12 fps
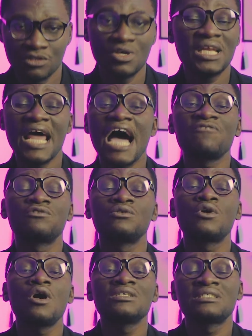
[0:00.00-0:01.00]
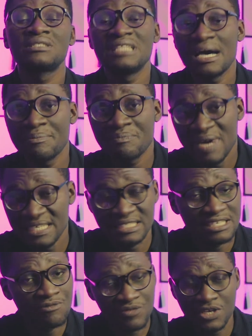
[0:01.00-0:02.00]
You don't have to cost that much.
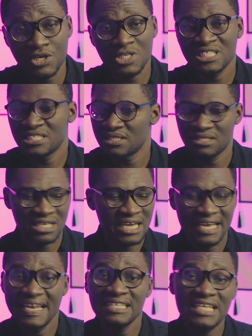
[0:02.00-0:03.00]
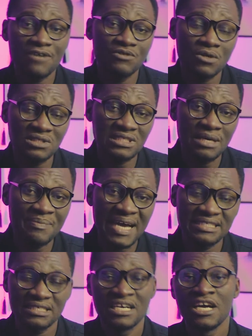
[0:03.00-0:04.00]
The video is just, it doesn't have to cost that
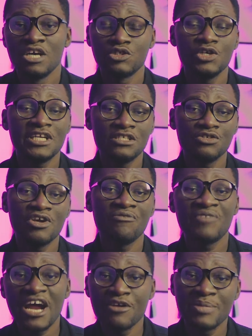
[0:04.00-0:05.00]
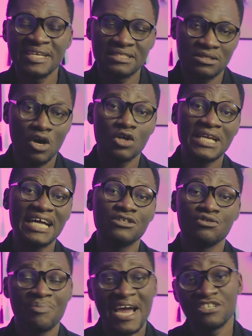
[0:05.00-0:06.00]
much. Shoot it in your environment. All that
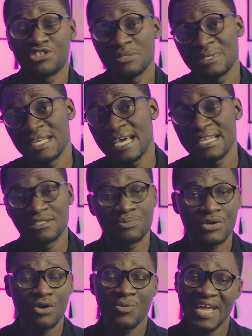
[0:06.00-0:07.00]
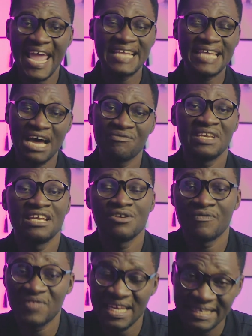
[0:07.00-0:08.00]
Dubai trips and others, bro, we ain't having any
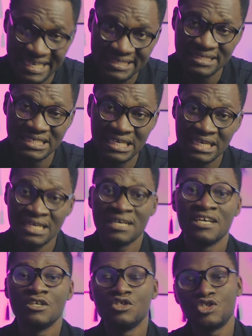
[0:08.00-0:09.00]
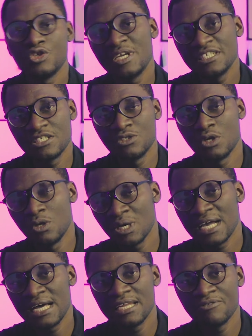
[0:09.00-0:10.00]
of that this year. Shoot it in your
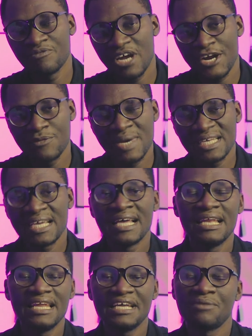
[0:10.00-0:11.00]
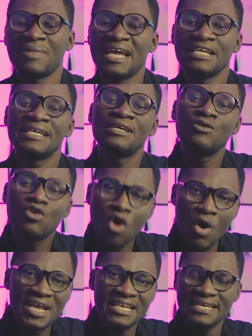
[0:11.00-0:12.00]
local environment. Let the money
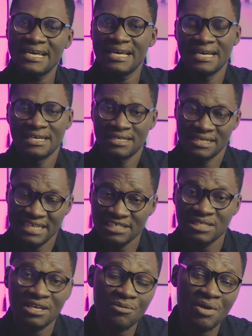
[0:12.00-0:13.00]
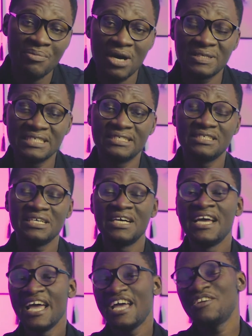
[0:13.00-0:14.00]
go in there. That's what I'm about this year.
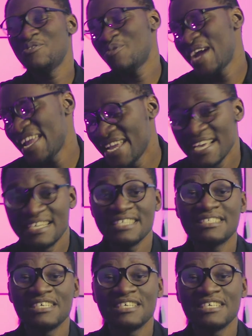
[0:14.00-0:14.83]
Anyway, this